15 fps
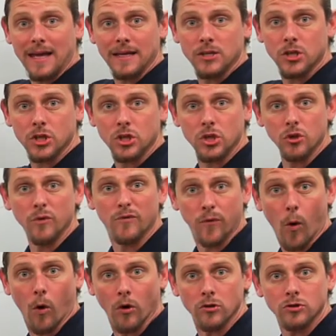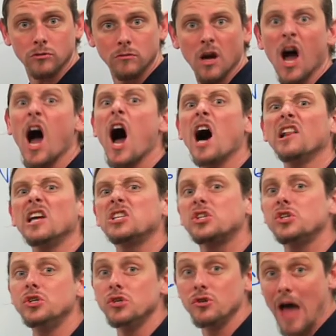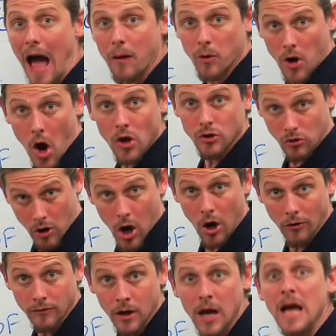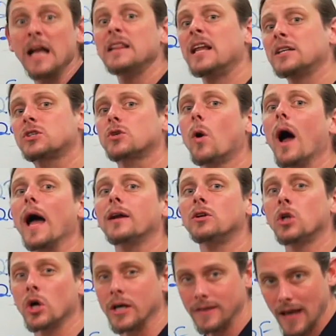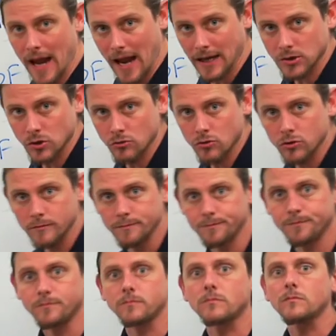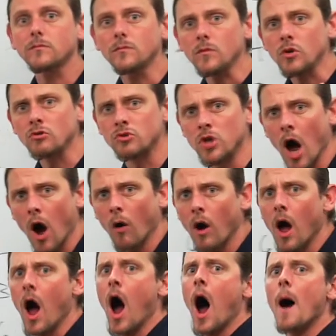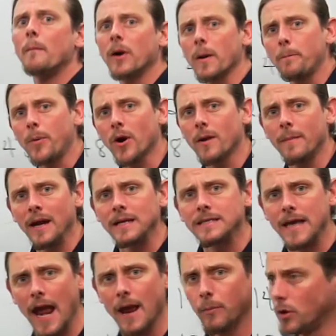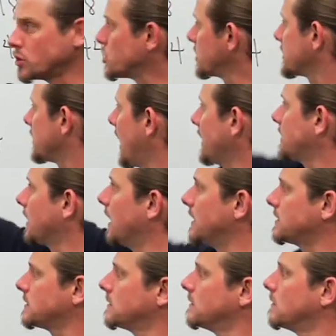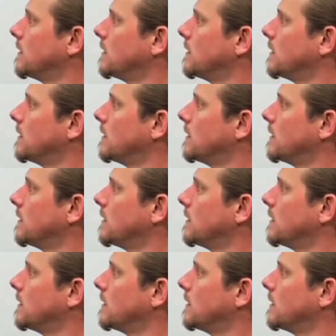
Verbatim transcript: into the two fours. I'll let you do that one on your own. Let's go ahead and look at the answers. So I'm going to put them in a table just like this.